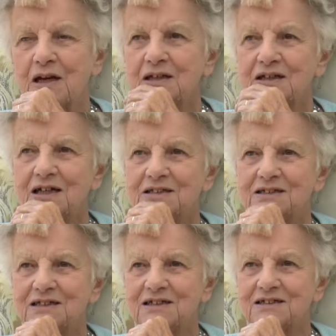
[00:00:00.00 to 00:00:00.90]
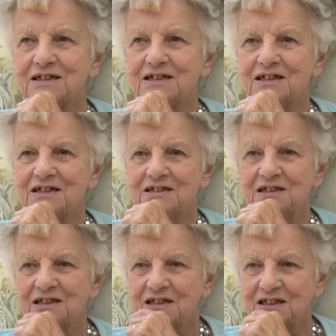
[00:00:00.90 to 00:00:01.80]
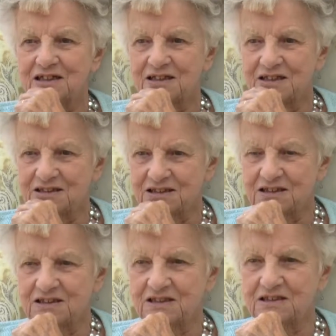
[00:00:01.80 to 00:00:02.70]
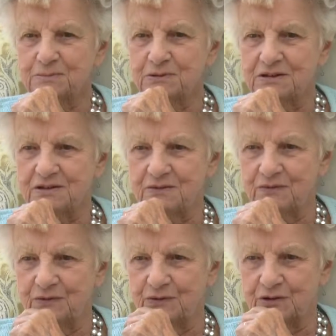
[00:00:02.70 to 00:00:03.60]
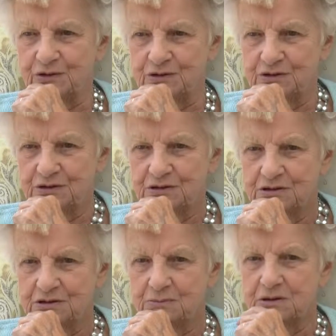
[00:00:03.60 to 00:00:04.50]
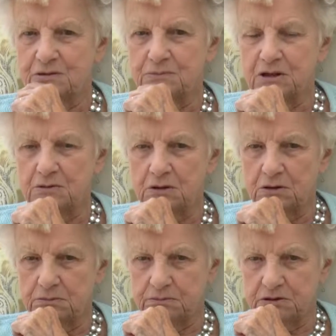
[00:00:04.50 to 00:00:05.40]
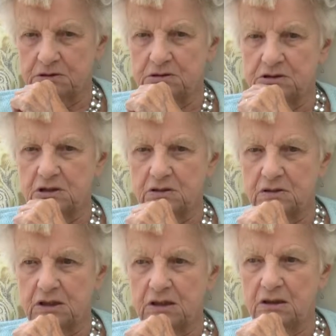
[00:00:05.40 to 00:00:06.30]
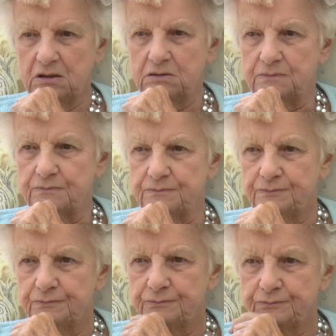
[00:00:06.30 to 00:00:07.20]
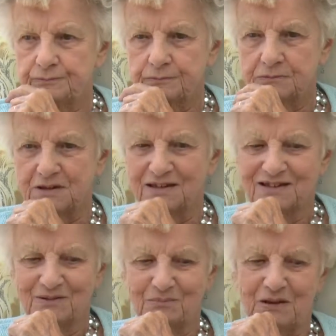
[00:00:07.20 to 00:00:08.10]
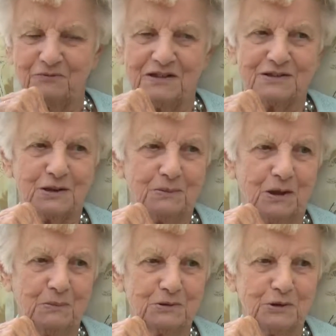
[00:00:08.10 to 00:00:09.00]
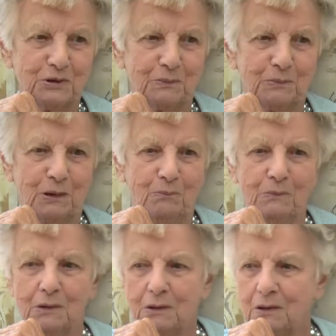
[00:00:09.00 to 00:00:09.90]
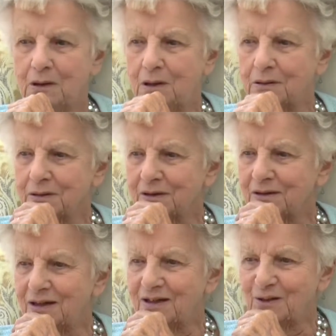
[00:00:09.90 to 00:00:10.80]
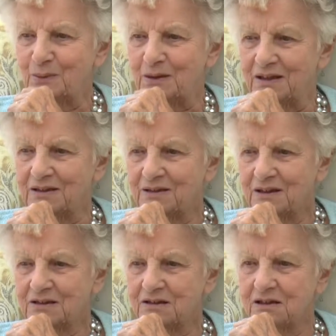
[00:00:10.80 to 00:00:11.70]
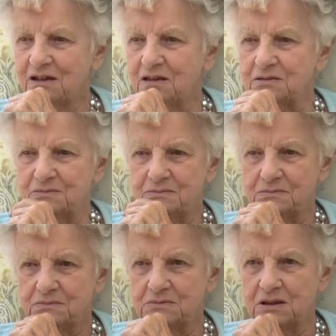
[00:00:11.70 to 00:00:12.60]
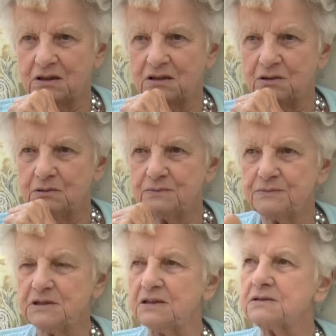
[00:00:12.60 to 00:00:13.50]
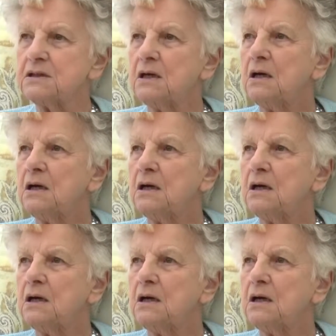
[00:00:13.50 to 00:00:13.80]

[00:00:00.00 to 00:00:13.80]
And he says, this is a little present for you, but don't open it until you get home. My friend said, no, we're not a bomb. And anyway, I got home and I opened this.